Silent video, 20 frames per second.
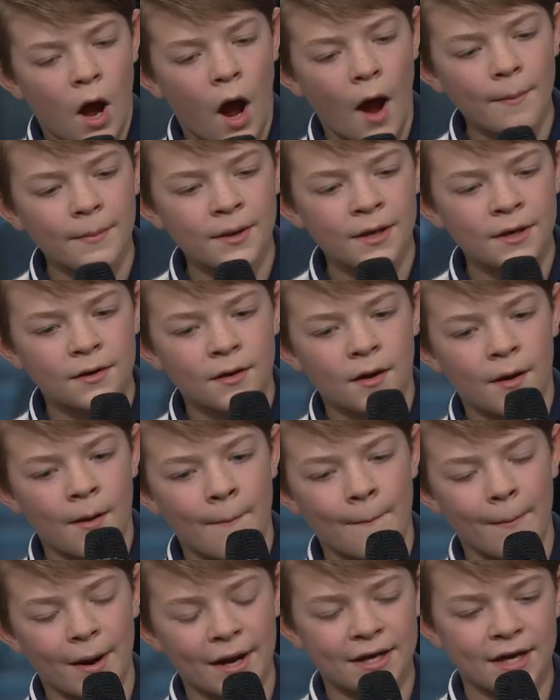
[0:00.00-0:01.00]
I mean,
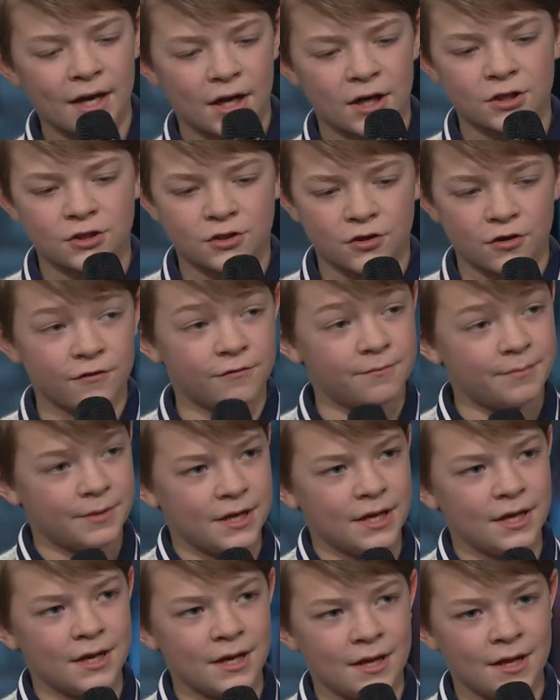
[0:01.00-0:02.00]
my character of
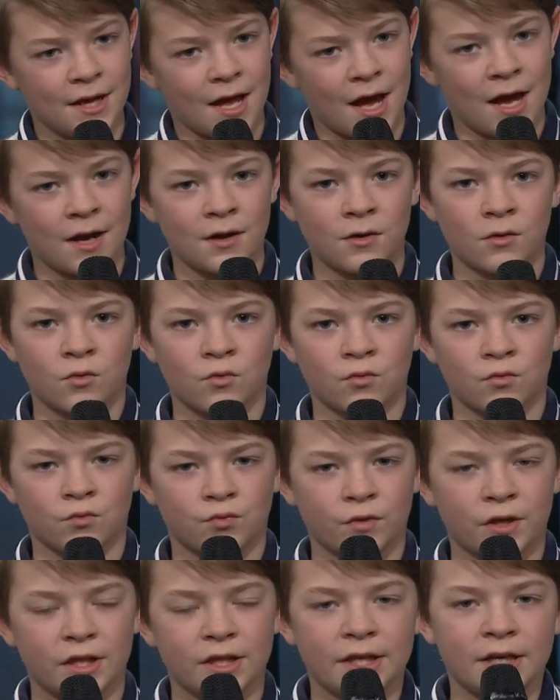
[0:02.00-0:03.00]
Pete in that
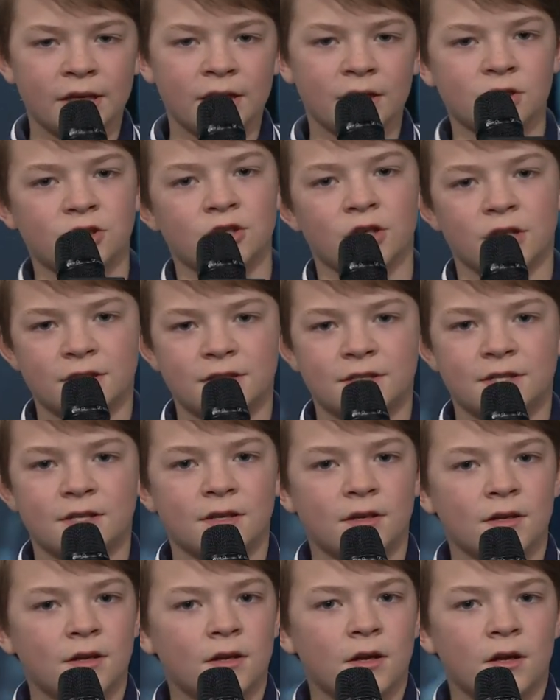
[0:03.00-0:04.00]
really
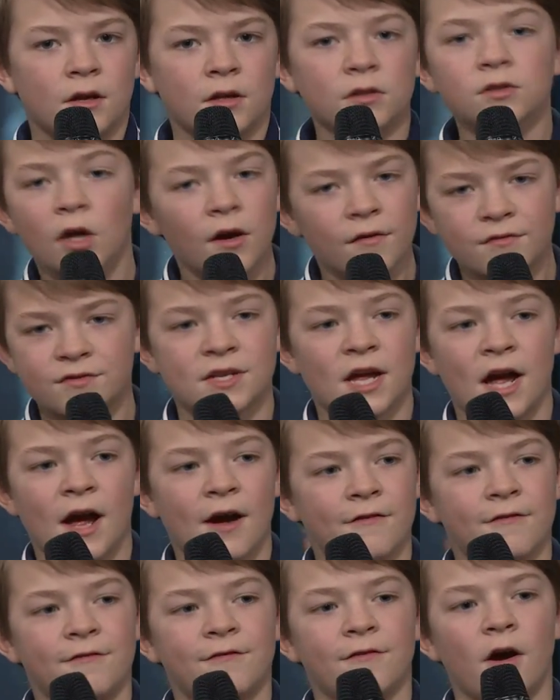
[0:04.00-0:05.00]
just loves to
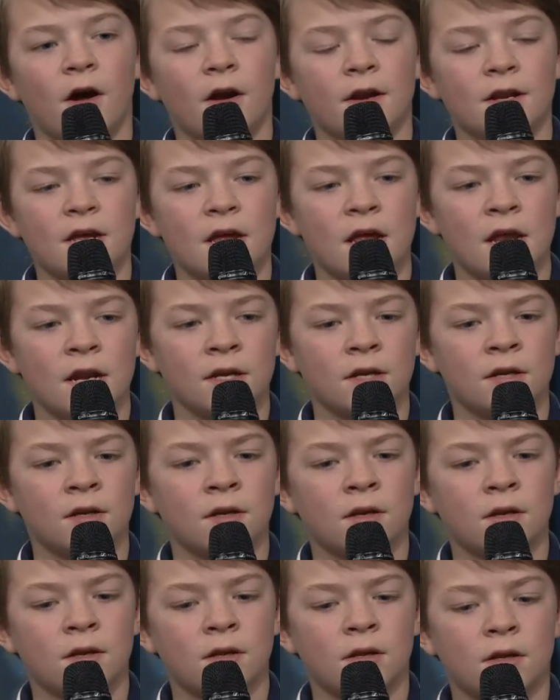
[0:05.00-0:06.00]
have fun and
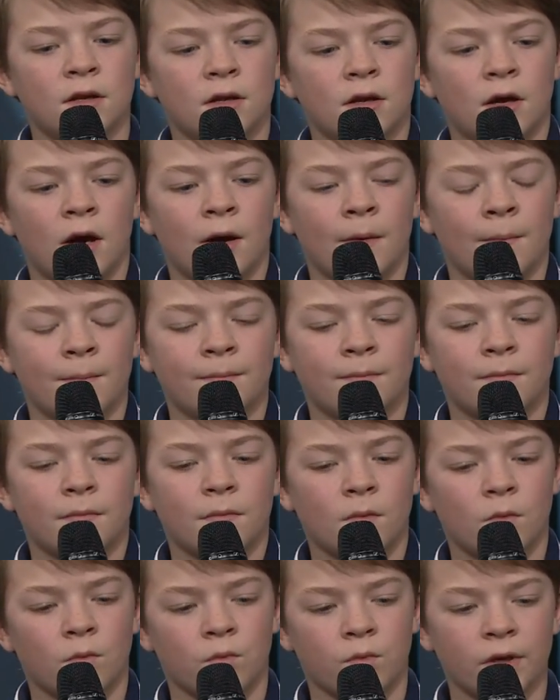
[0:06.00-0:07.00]
um,
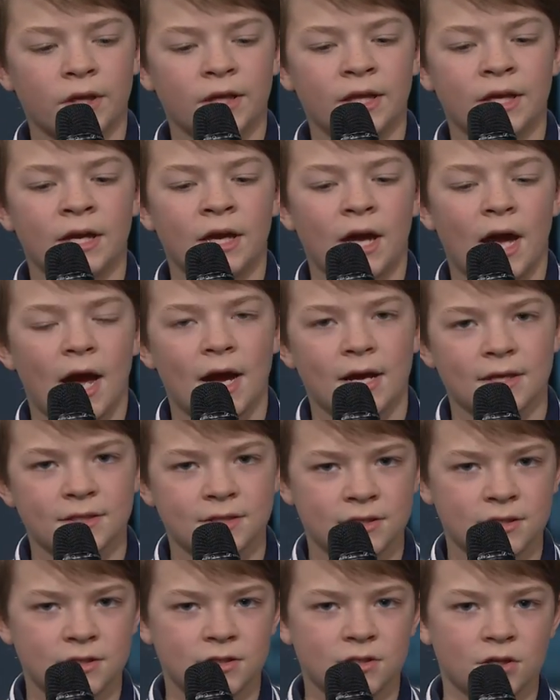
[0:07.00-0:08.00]
really has
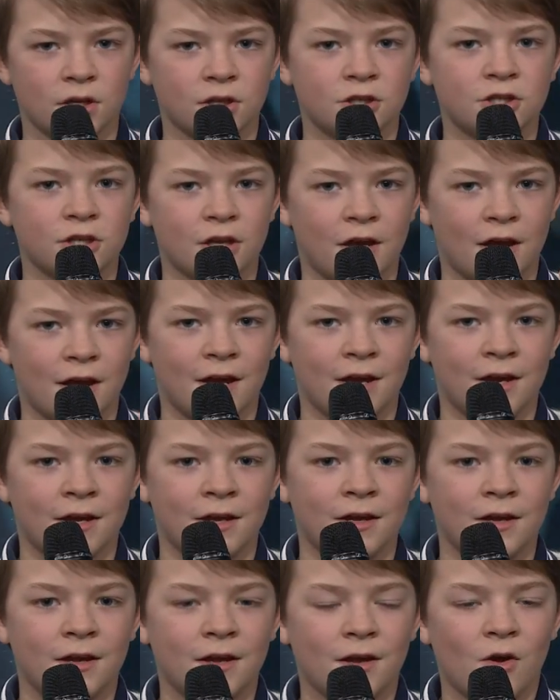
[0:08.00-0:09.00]
such
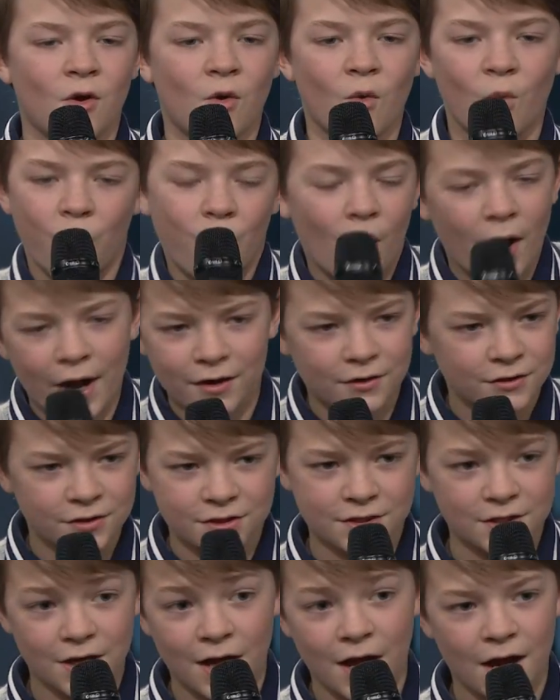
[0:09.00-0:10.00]
a wild
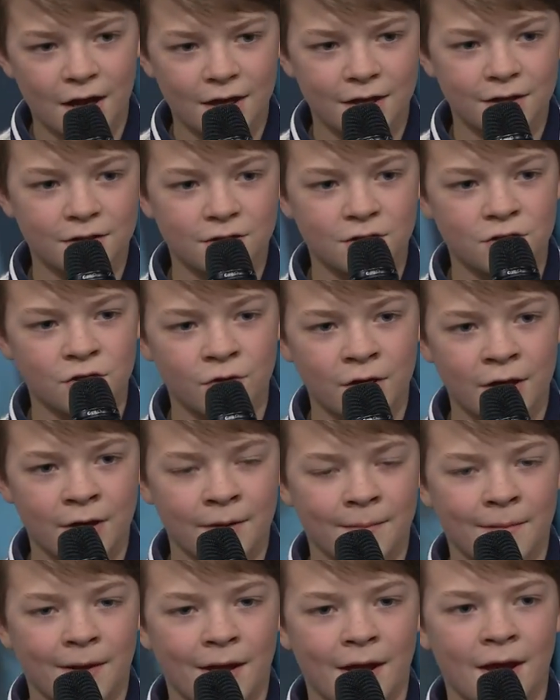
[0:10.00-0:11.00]
side to
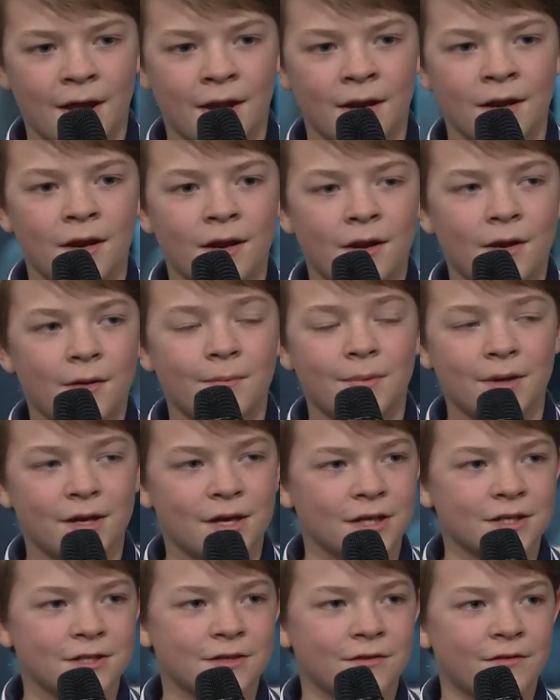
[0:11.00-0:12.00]
him, and
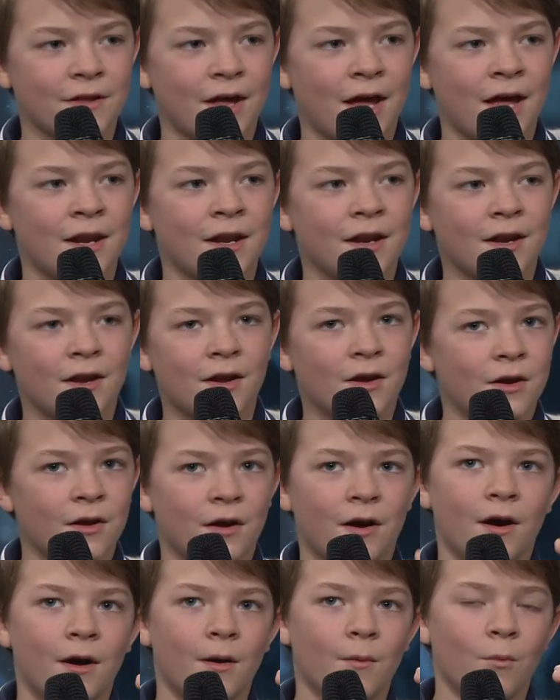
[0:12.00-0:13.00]
because of that,
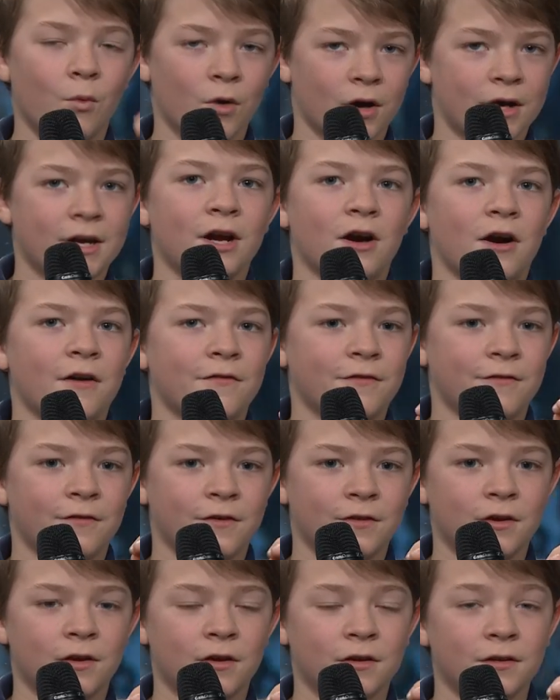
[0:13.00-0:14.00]
um, working off of
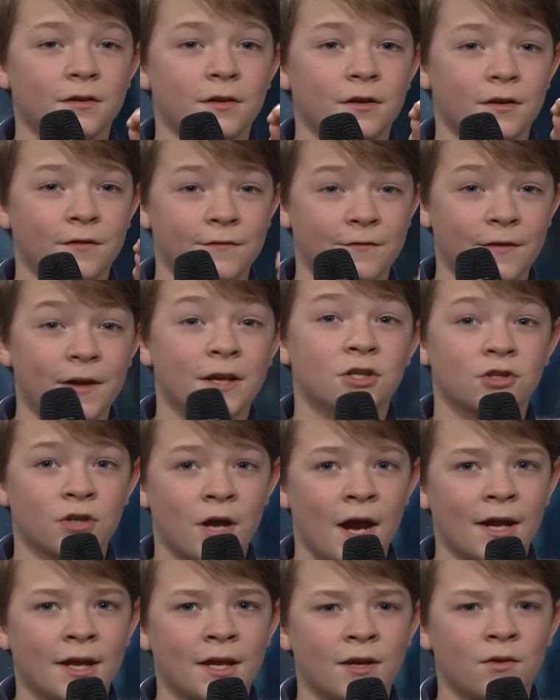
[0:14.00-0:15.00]
a, a, a fake
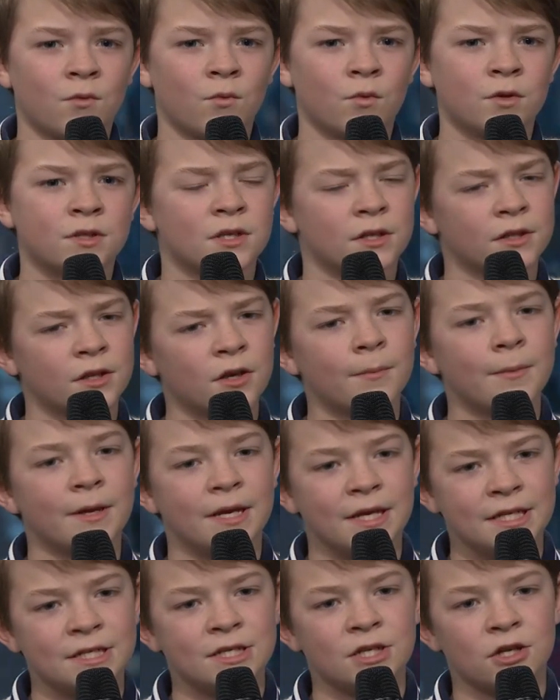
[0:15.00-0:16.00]
dragon was a little bit
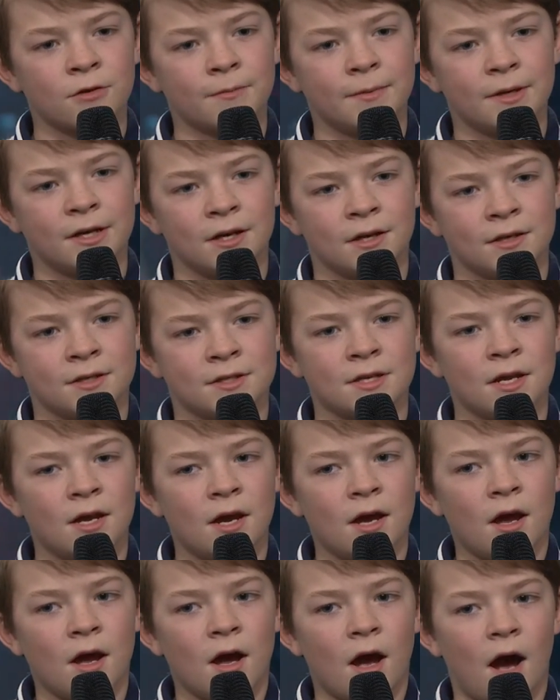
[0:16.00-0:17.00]
easier because
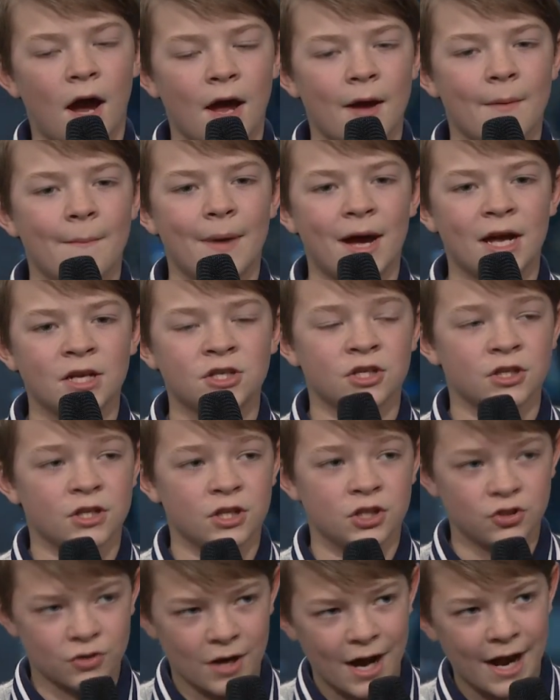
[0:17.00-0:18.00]
I imagined the
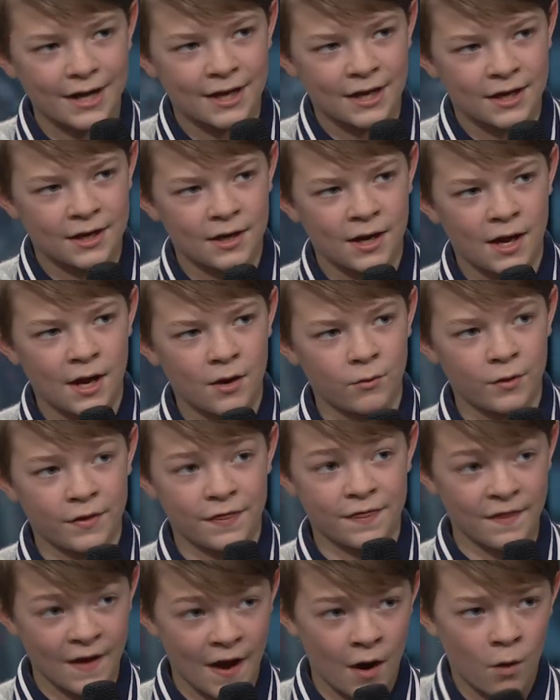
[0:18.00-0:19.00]
dragon
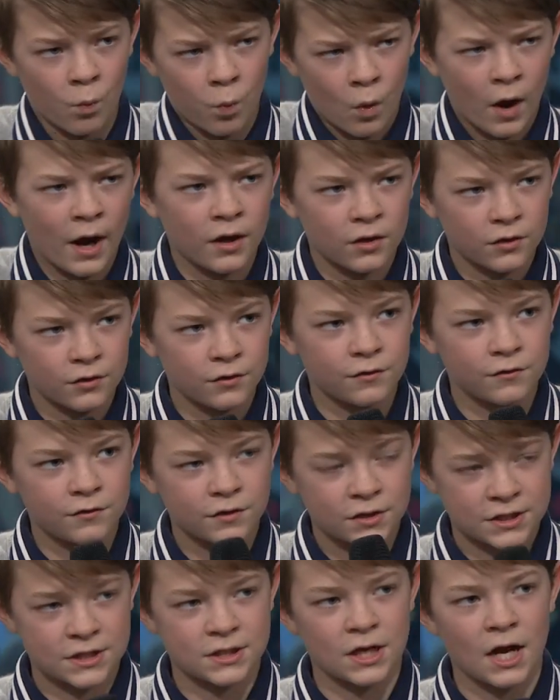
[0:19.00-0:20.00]
with that wild
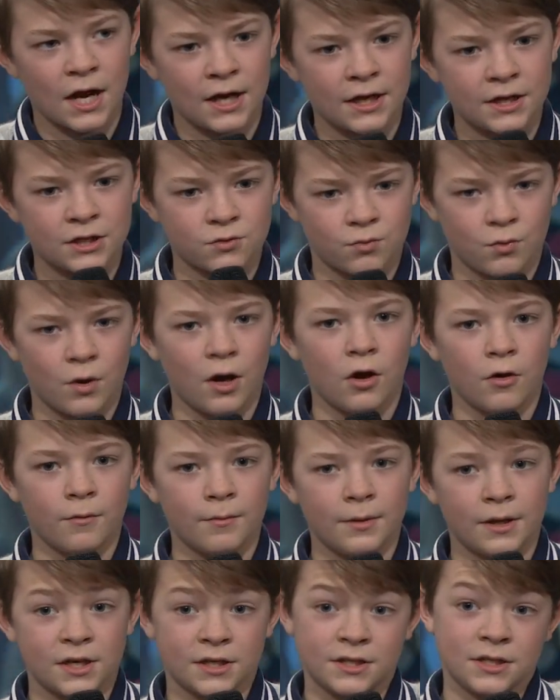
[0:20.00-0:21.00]
side as well
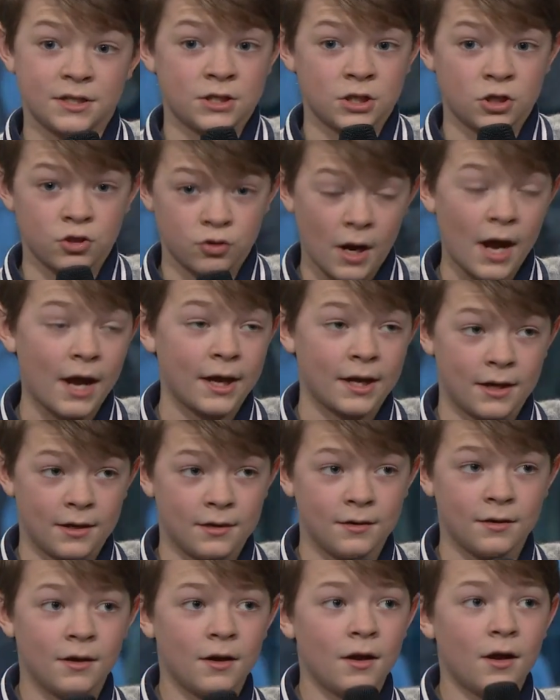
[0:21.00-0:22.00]
because it's a
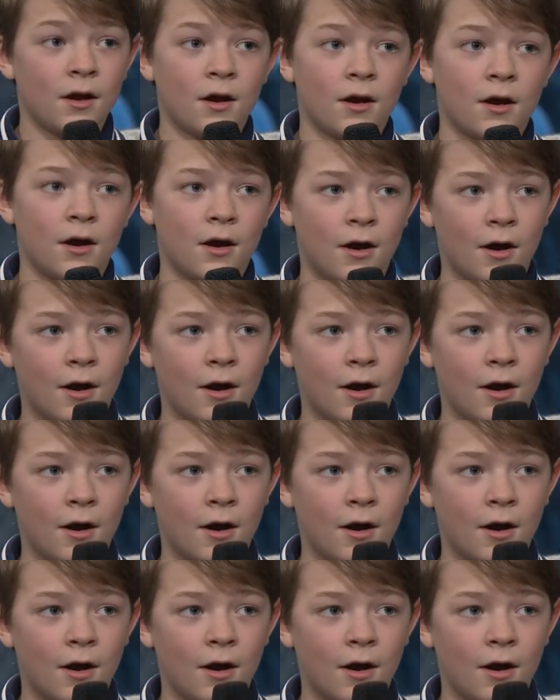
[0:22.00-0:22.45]
dragon. Mm.